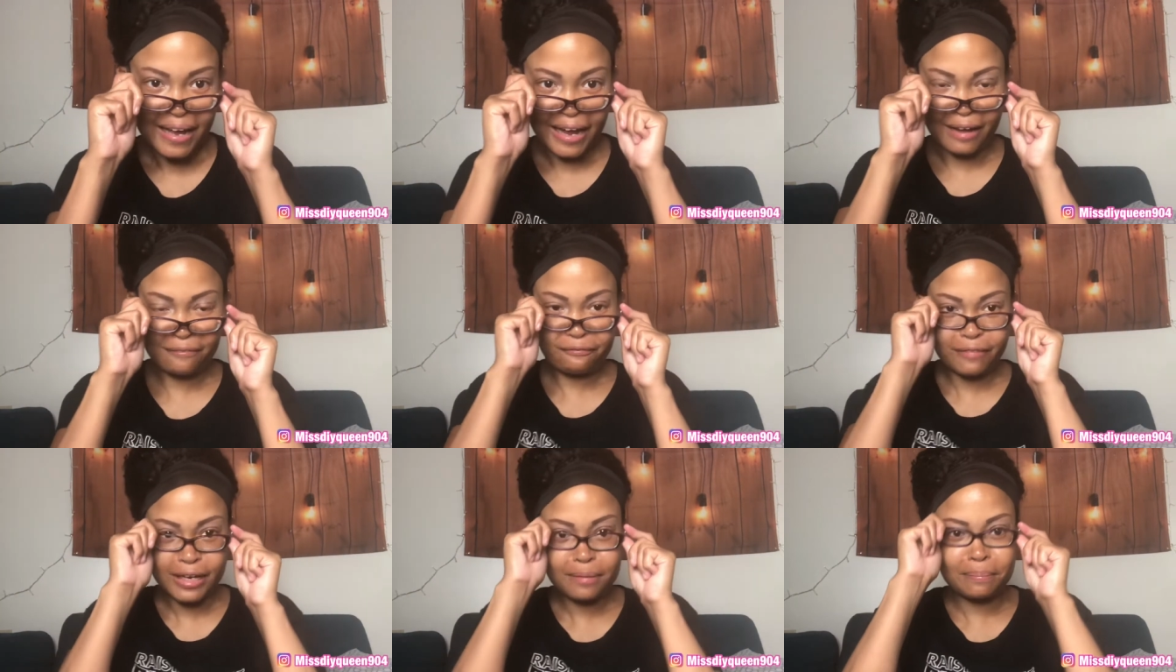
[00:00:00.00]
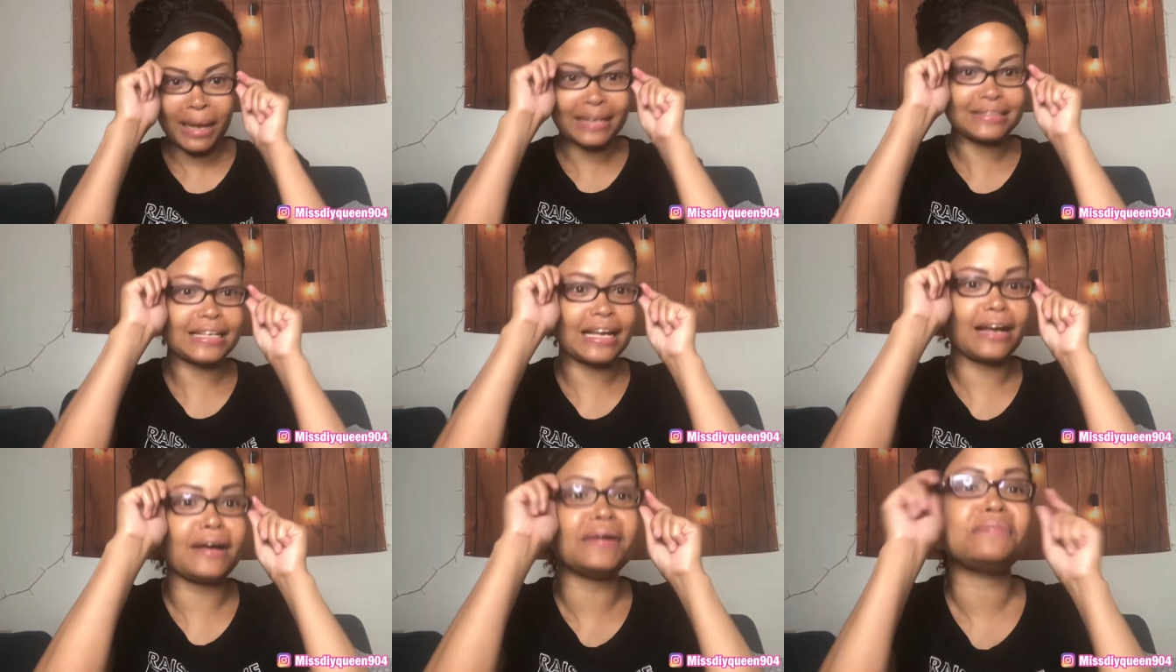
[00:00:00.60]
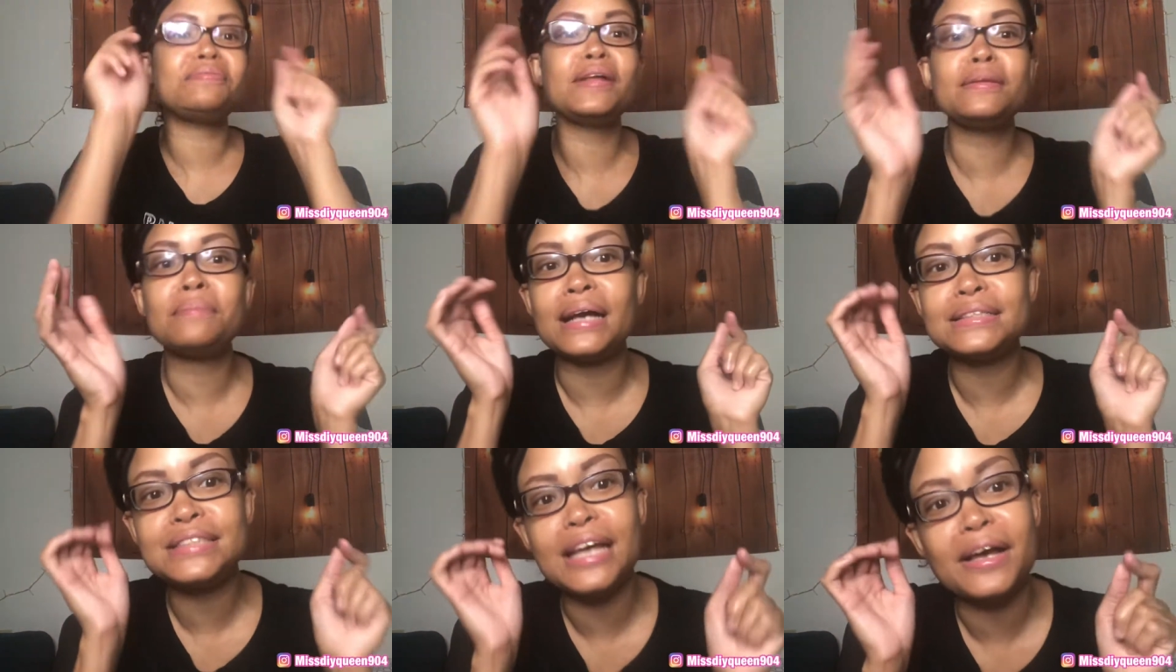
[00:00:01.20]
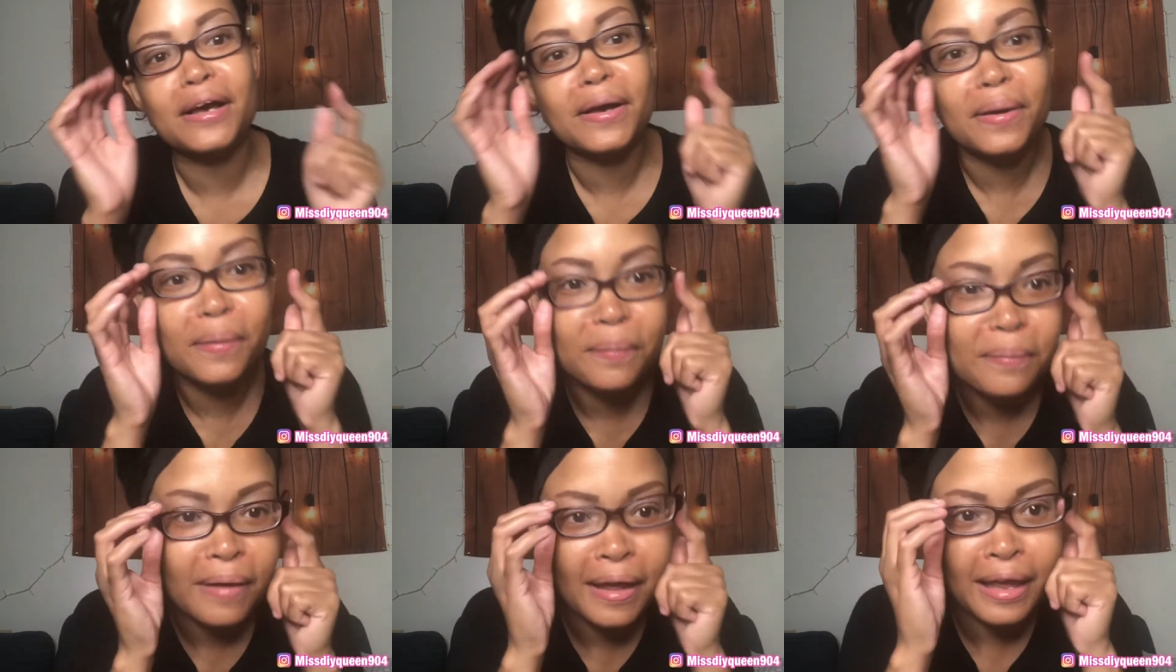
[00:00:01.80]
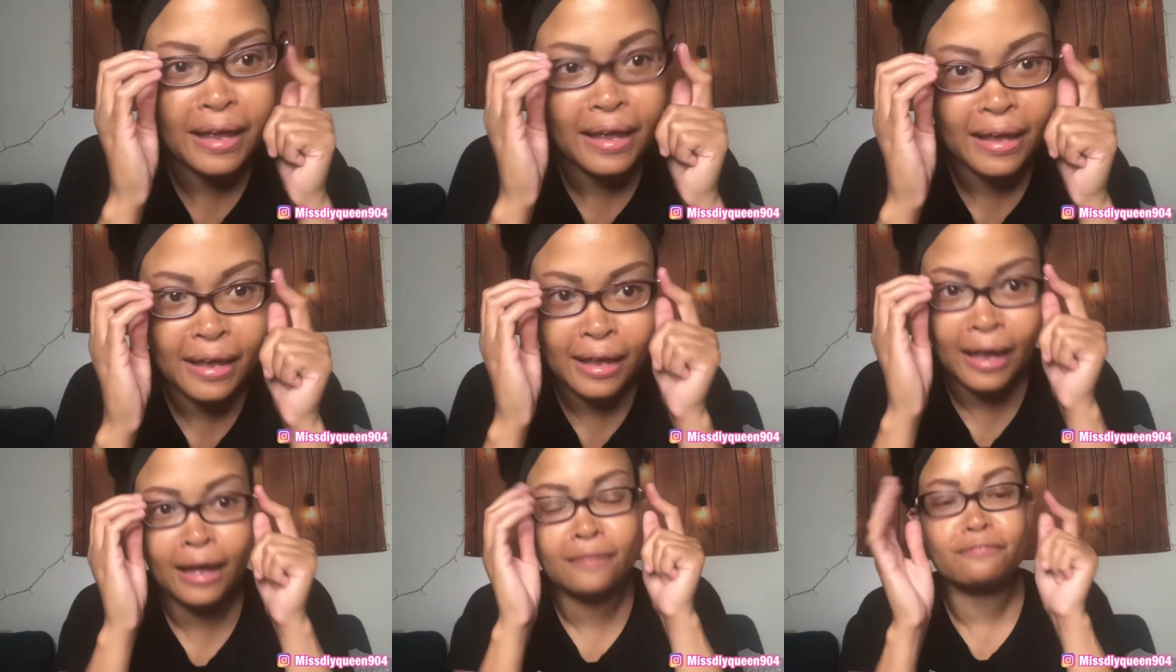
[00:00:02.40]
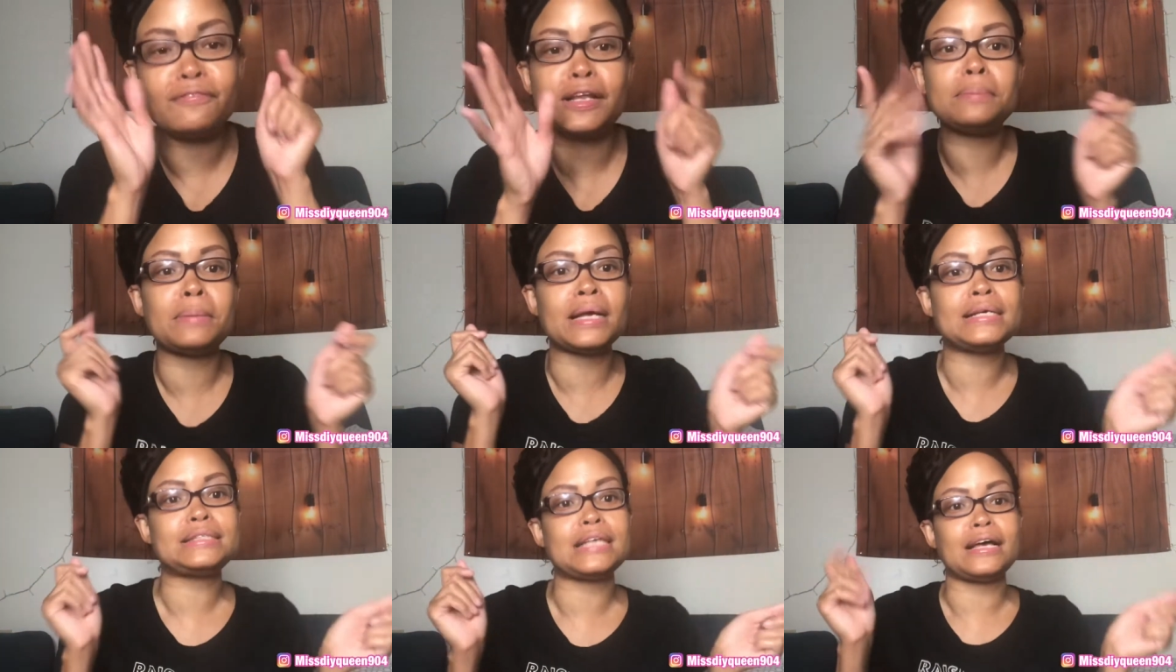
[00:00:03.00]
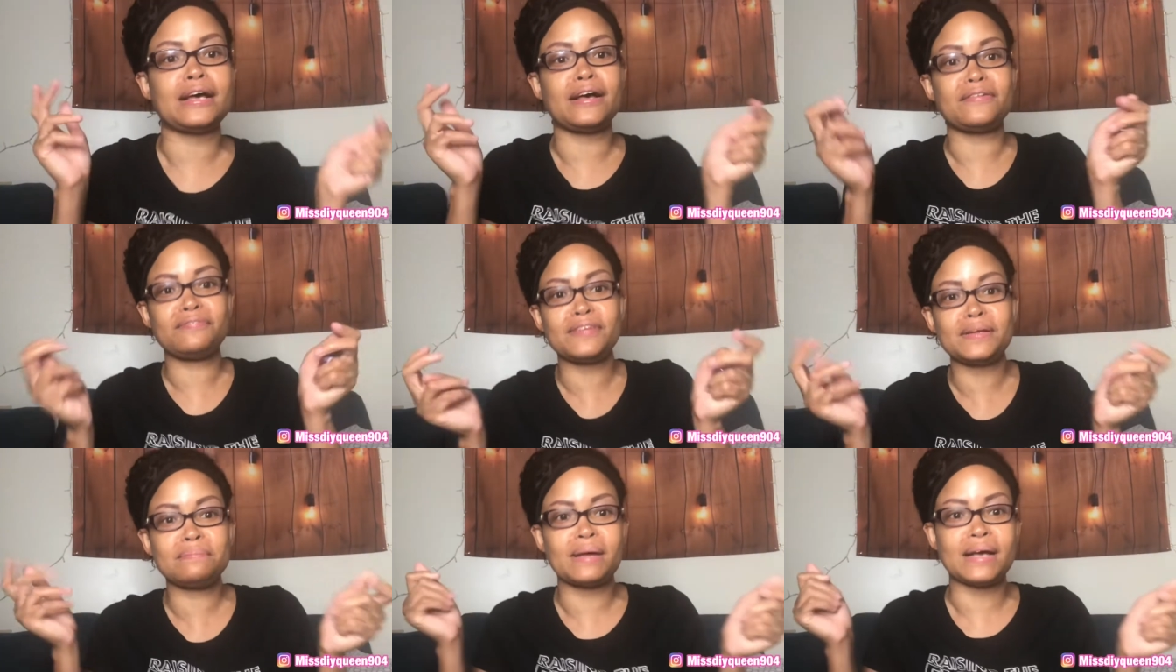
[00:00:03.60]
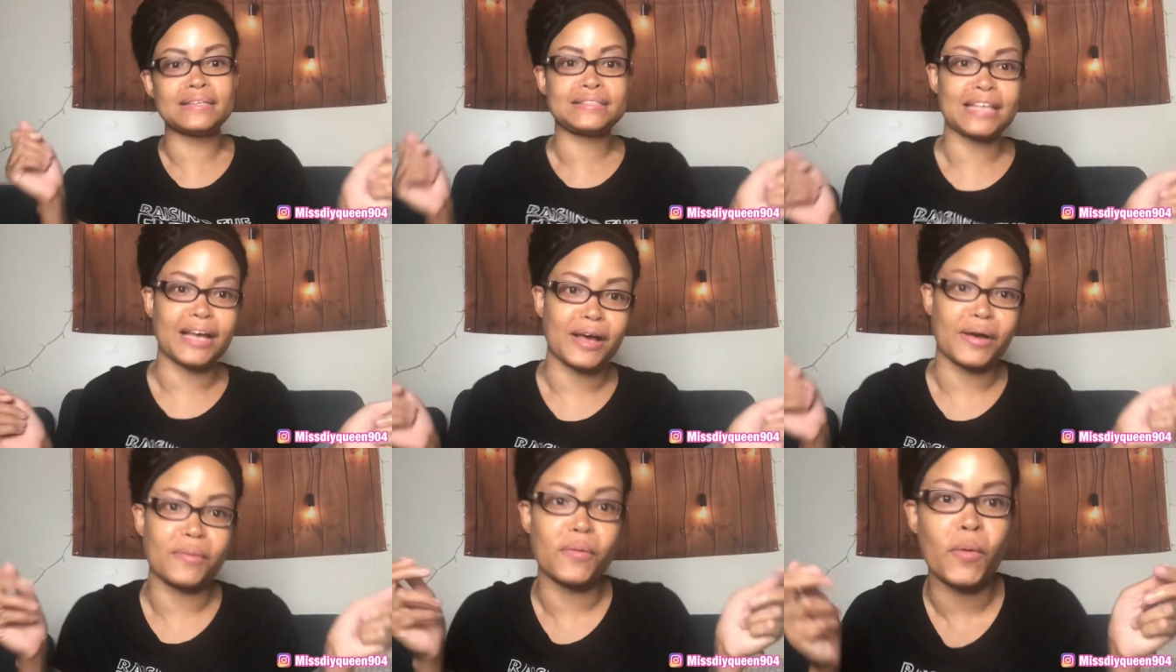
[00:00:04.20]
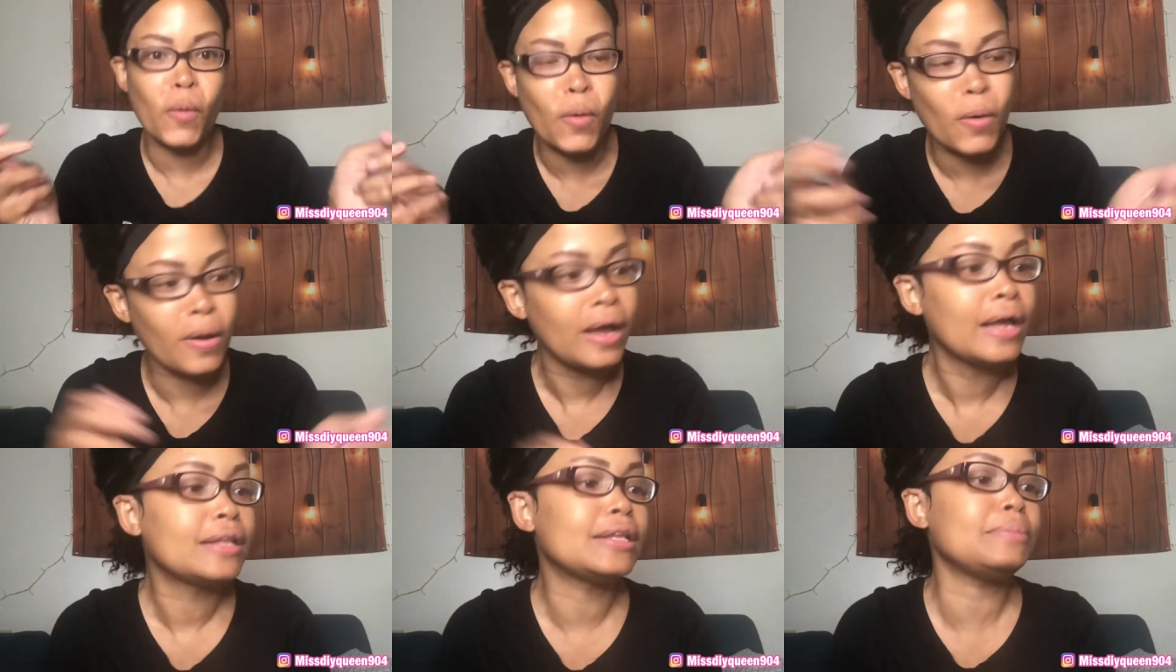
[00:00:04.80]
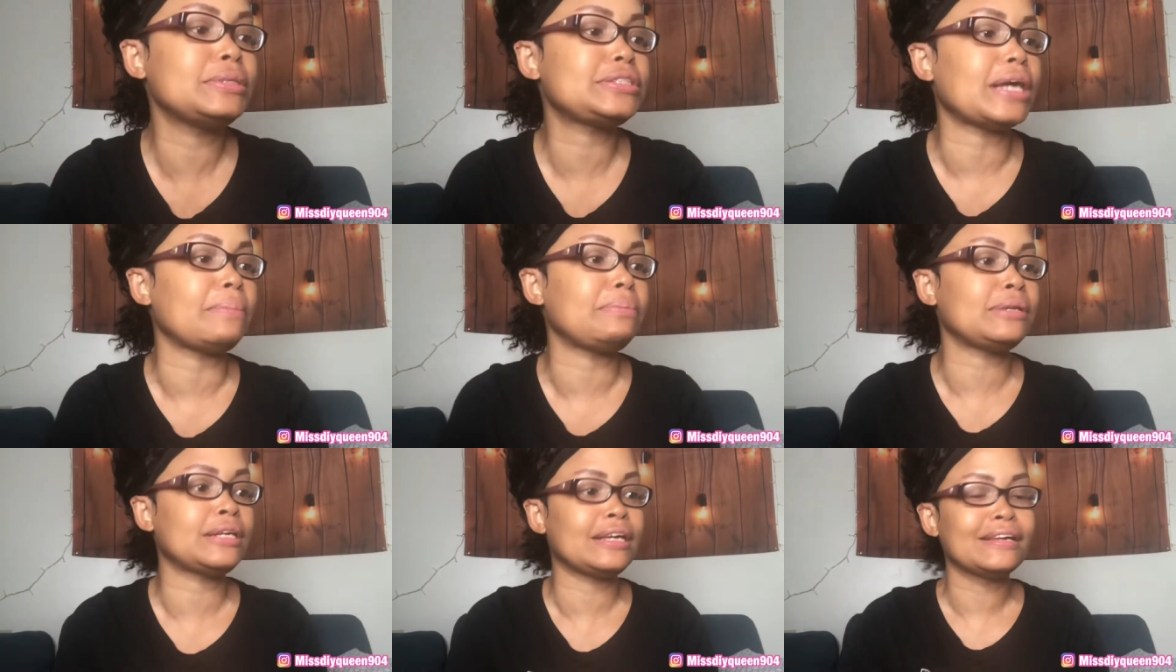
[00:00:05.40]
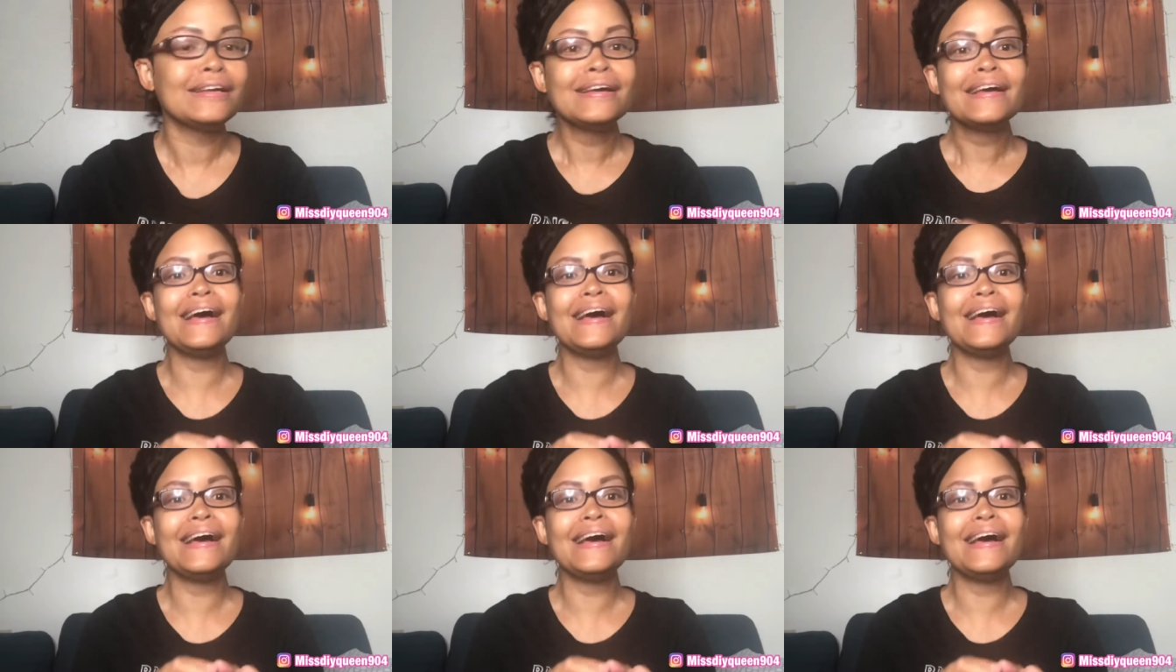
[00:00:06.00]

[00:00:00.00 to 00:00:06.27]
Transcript: I'm feeling myself, feeling myself. And I'm feeling myself, feeling myself. Ooh, let me stop playing.